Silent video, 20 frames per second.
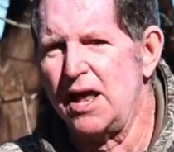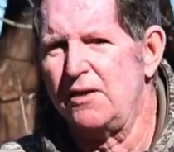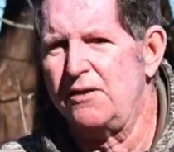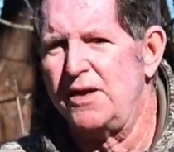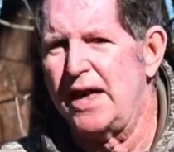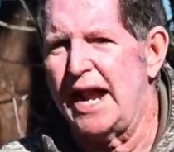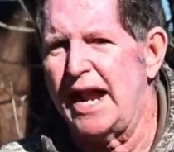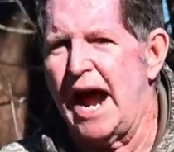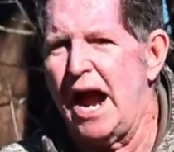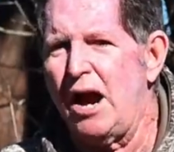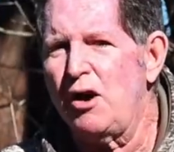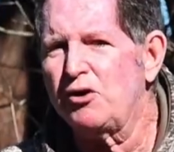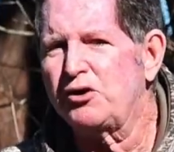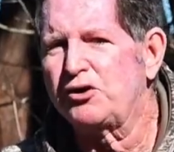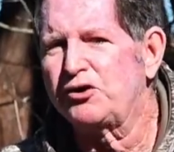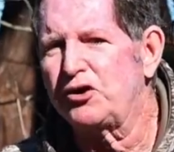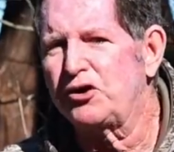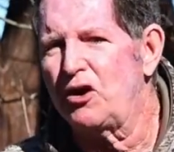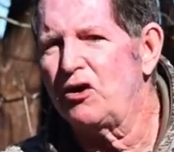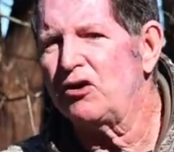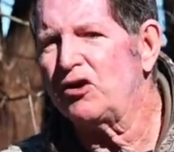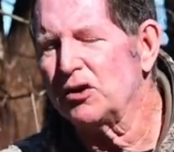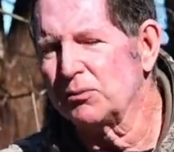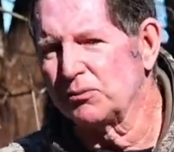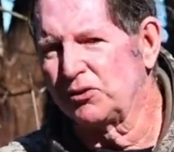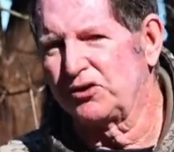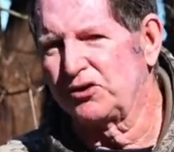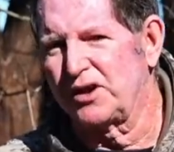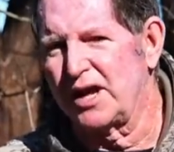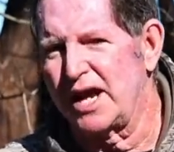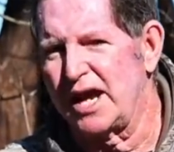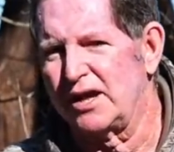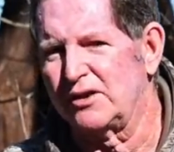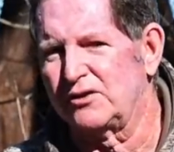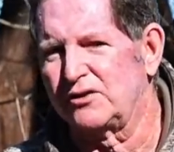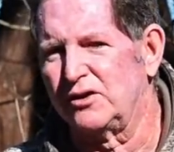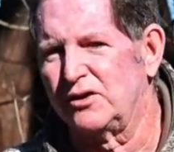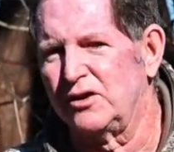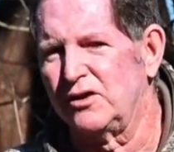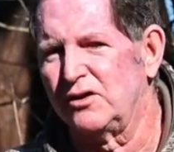that our
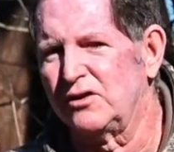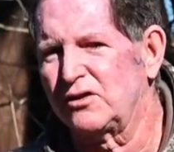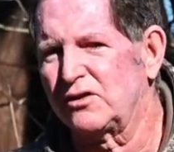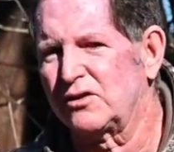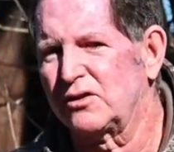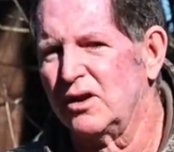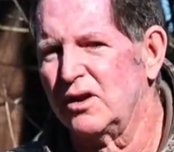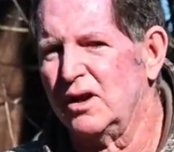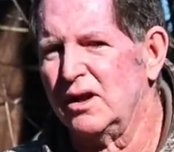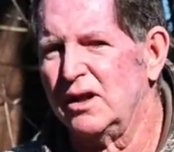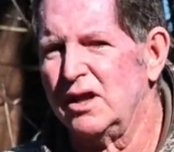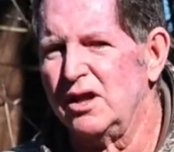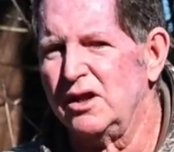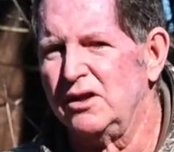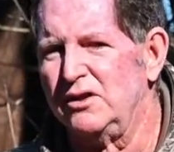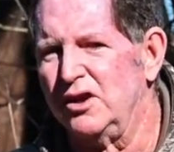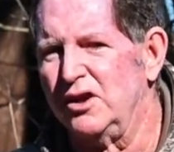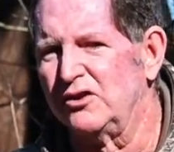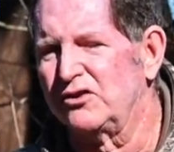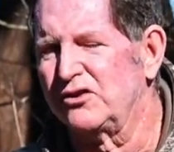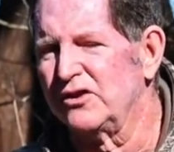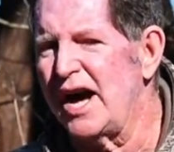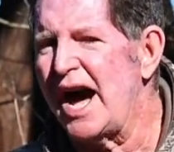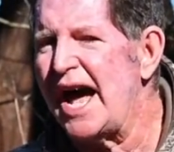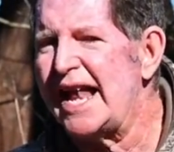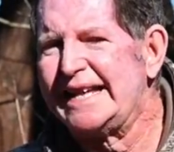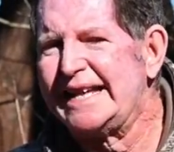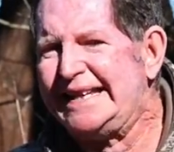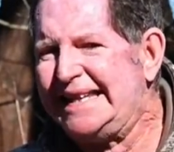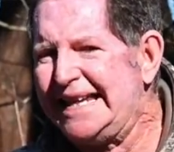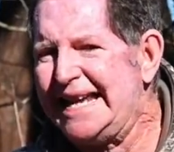circumstances does not